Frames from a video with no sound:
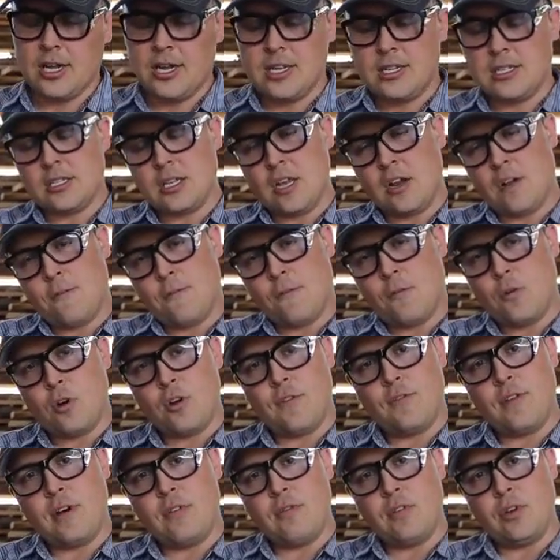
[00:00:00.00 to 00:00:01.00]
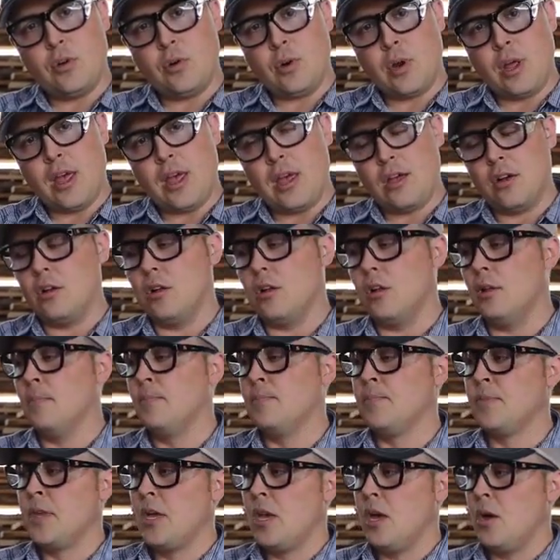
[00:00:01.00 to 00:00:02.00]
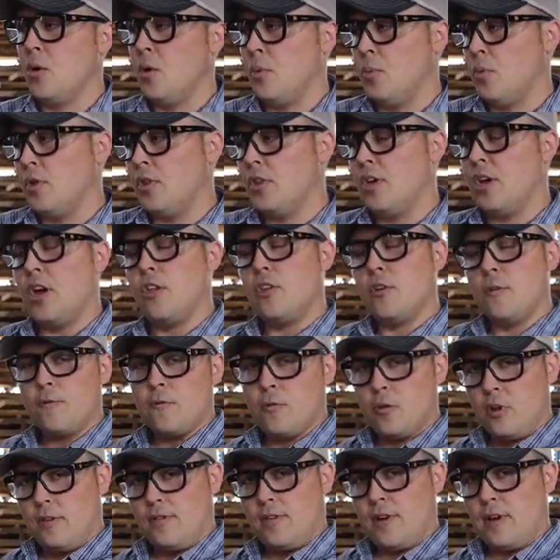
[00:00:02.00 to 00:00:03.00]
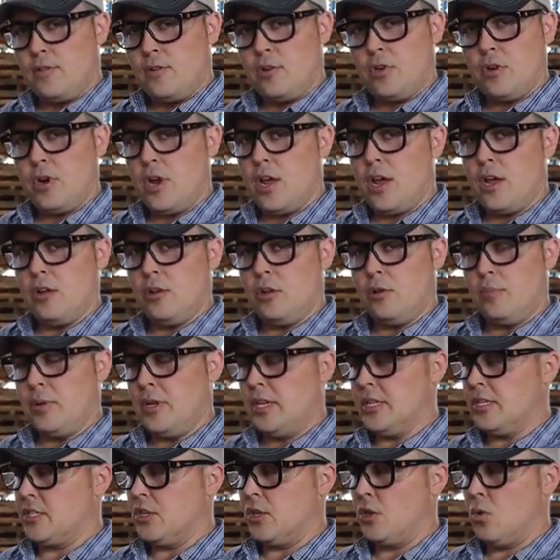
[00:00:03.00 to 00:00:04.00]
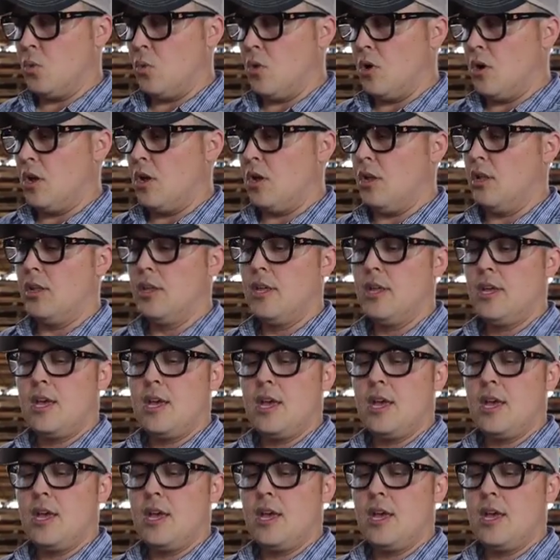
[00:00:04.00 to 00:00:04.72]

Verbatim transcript: It's got a 45 degree angle, and we put the other 45 degree angle piece on the wall,